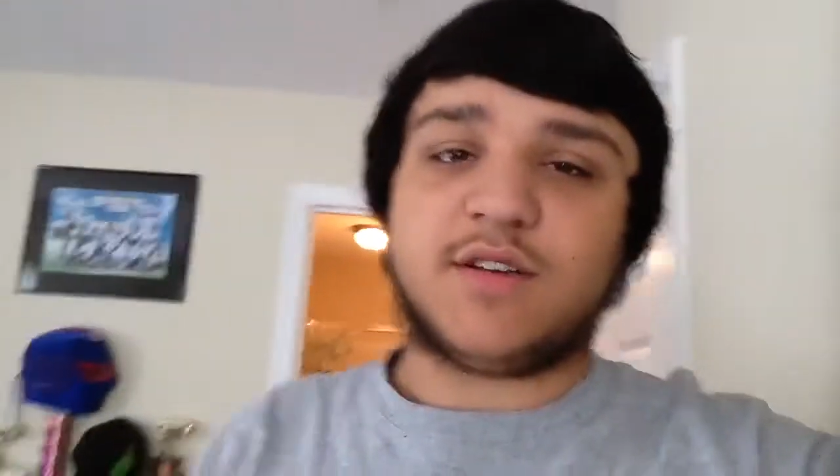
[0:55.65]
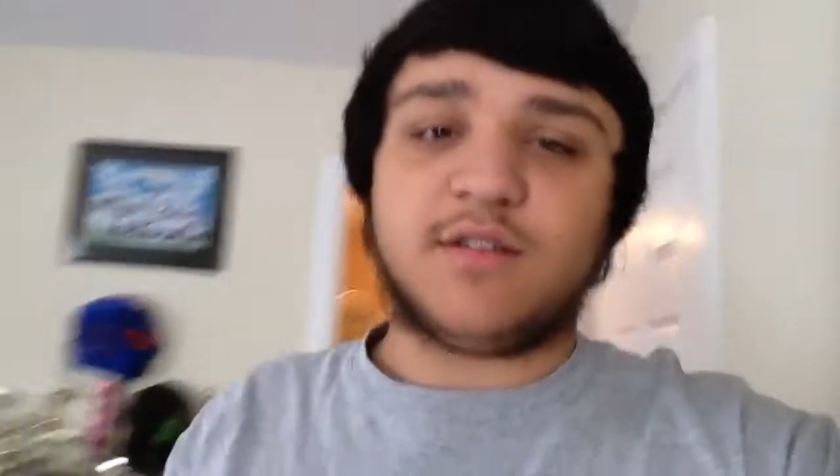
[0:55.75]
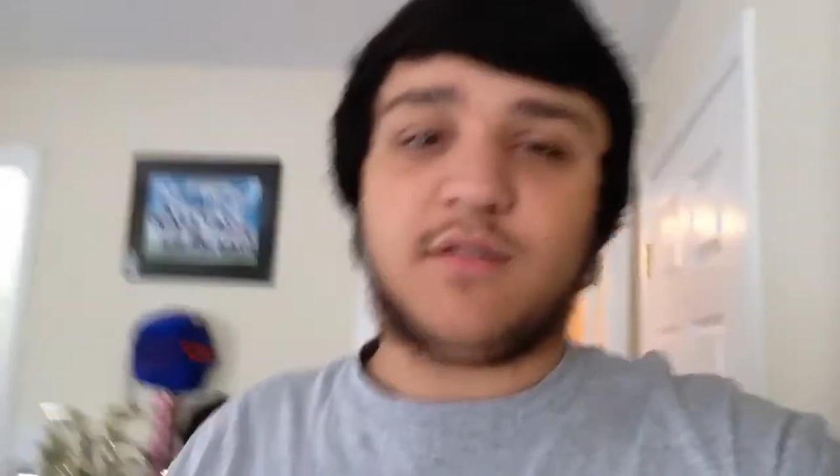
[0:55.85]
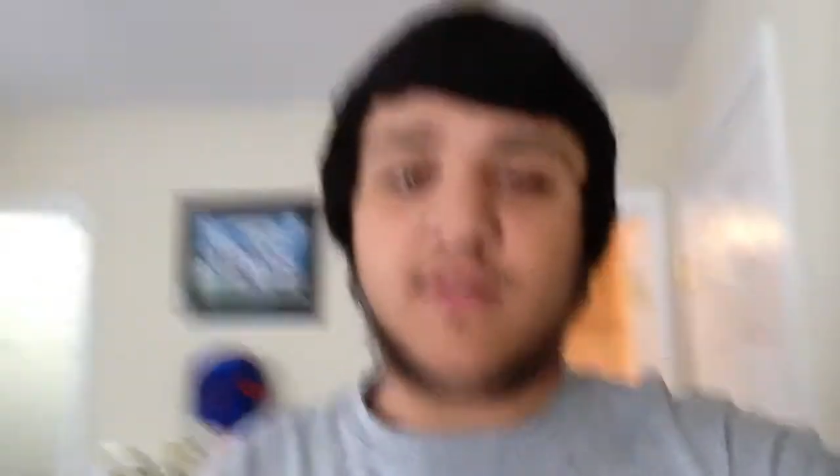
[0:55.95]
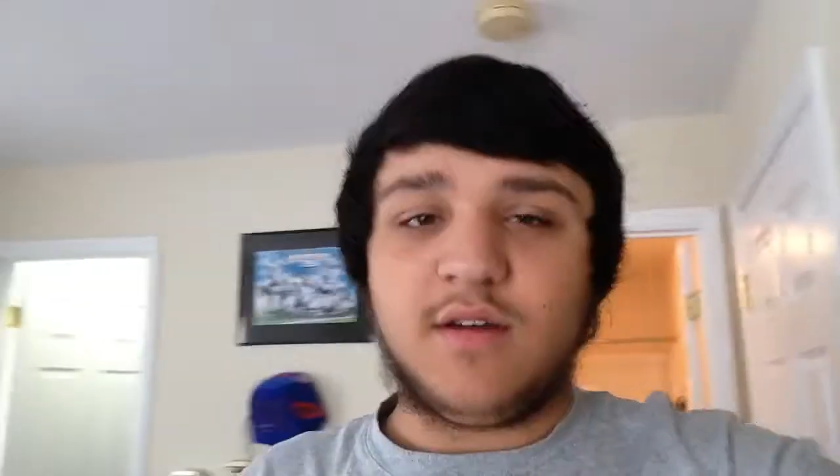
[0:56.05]

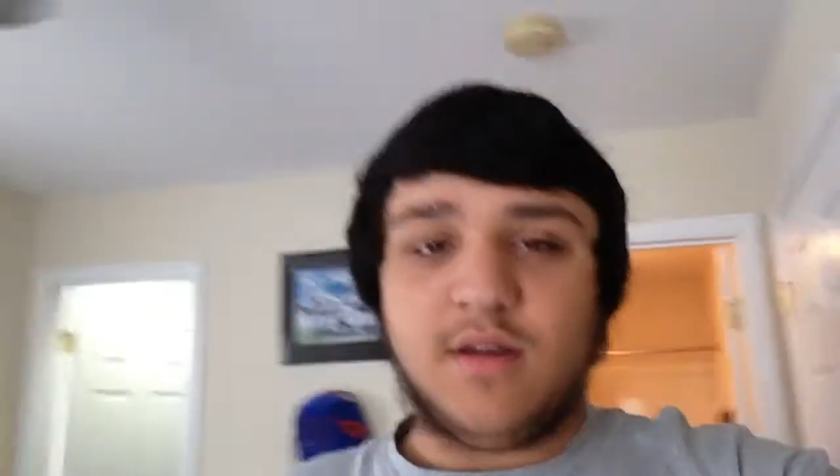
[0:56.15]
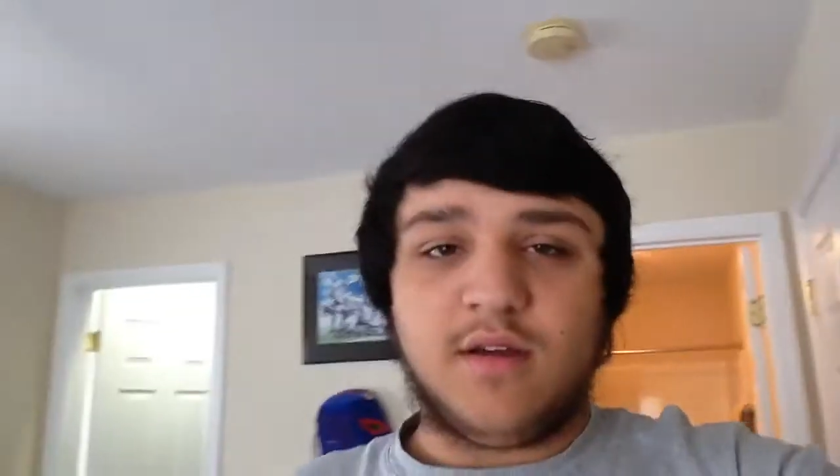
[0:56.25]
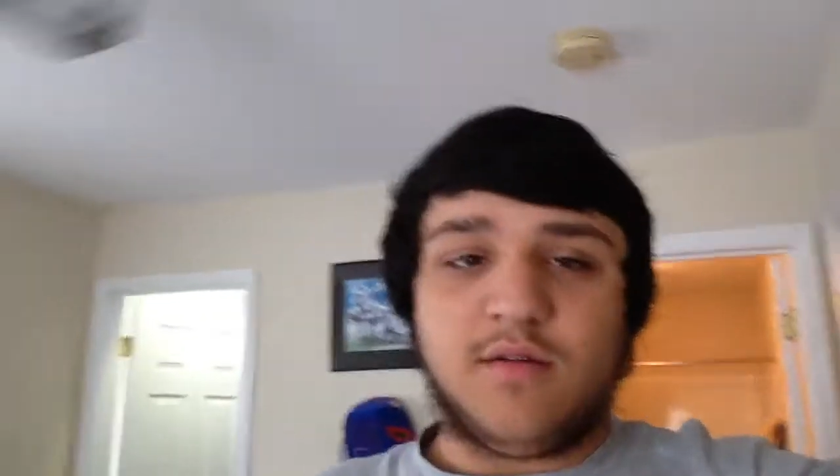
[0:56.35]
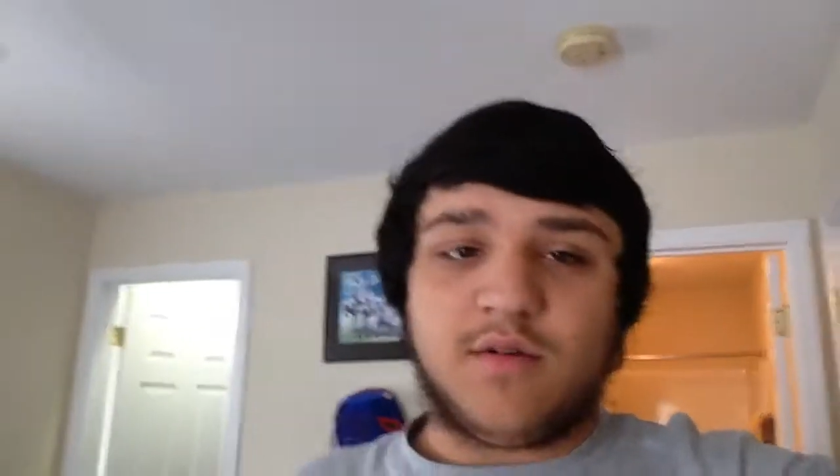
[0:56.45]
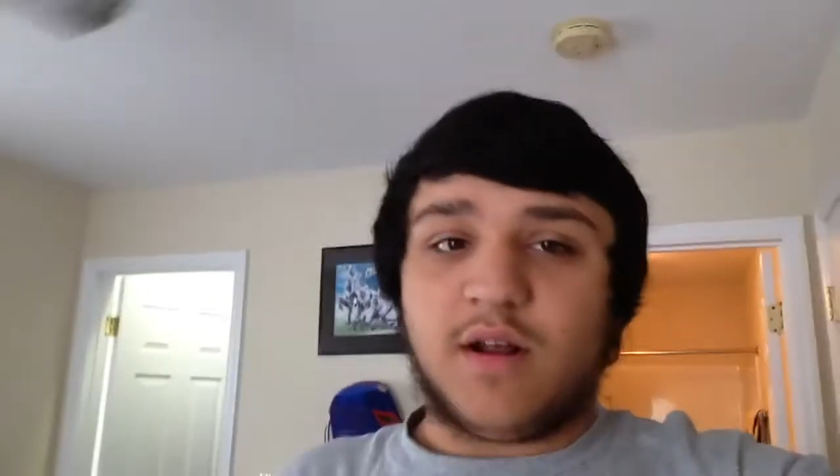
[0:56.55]
your
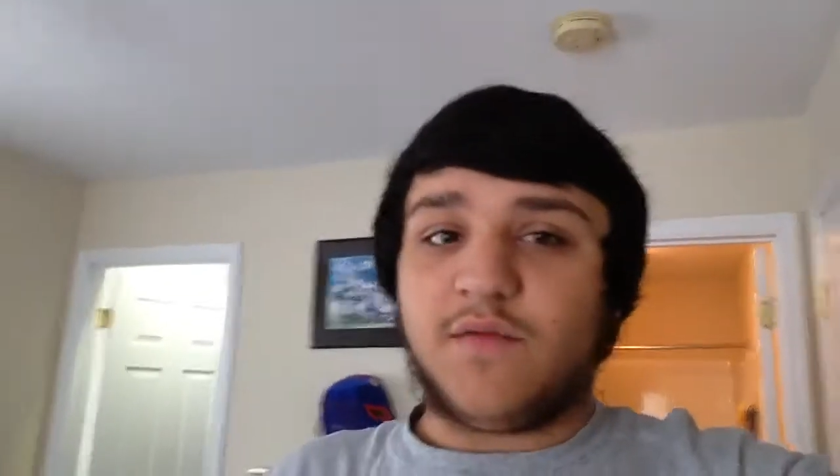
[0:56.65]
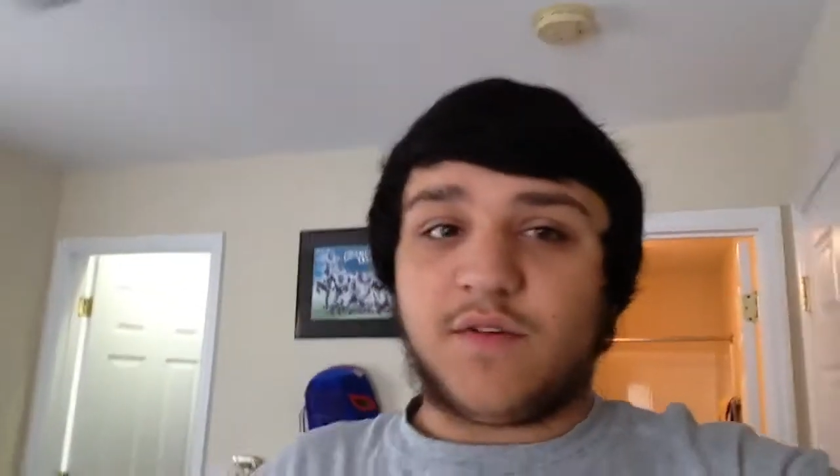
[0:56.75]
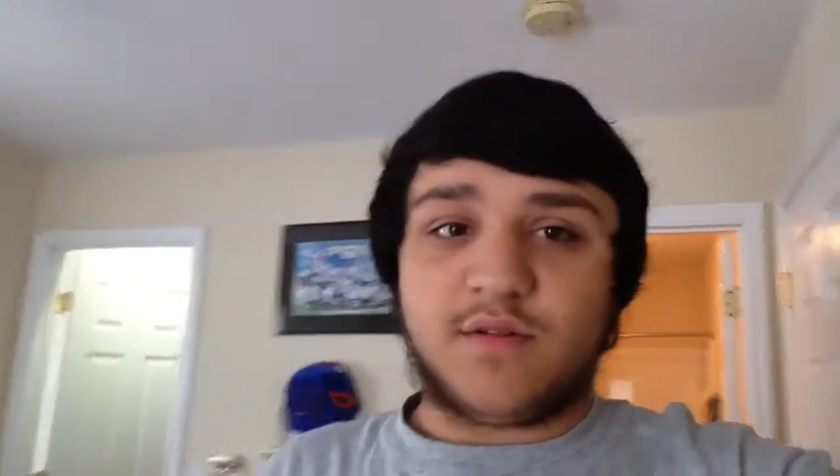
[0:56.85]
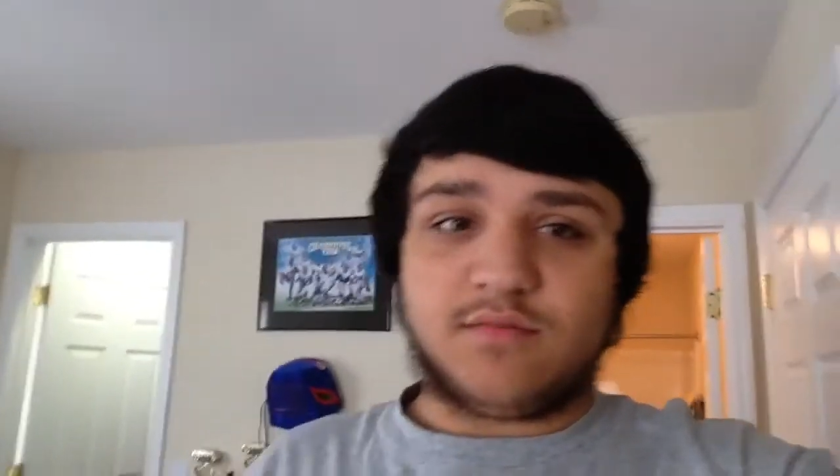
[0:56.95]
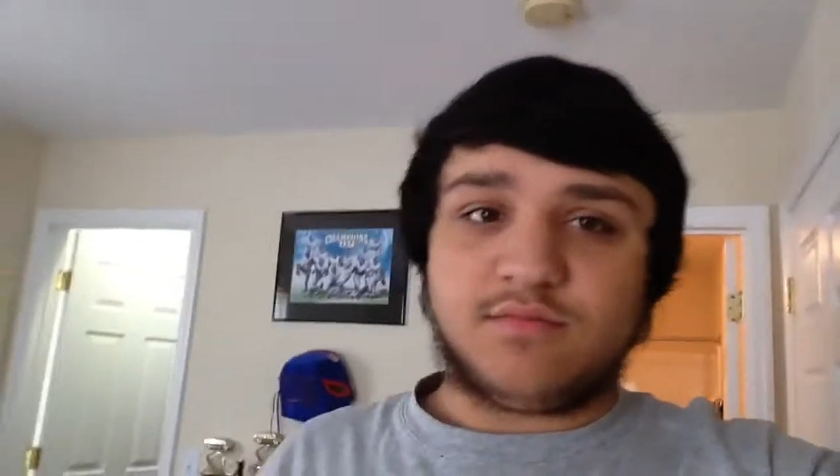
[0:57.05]

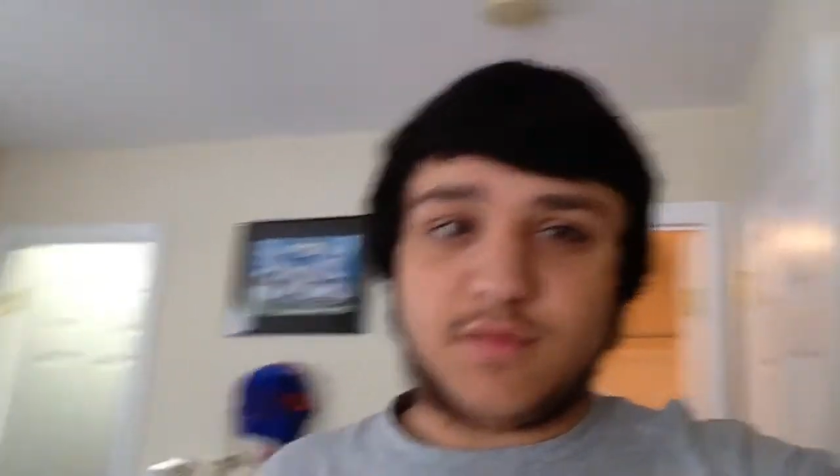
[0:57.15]
whatever.